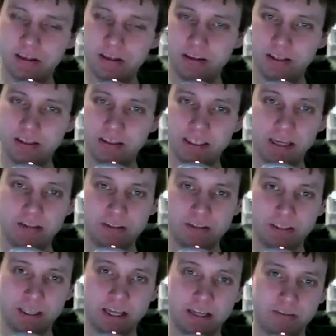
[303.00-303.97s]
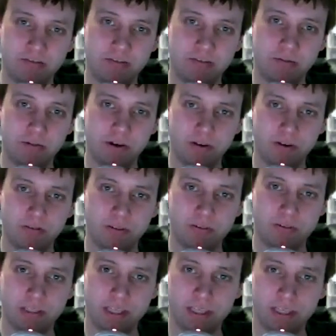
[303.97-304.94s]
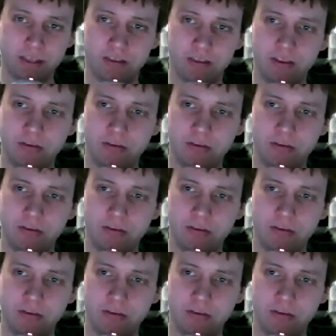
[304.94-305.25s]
it sounds like February 15th.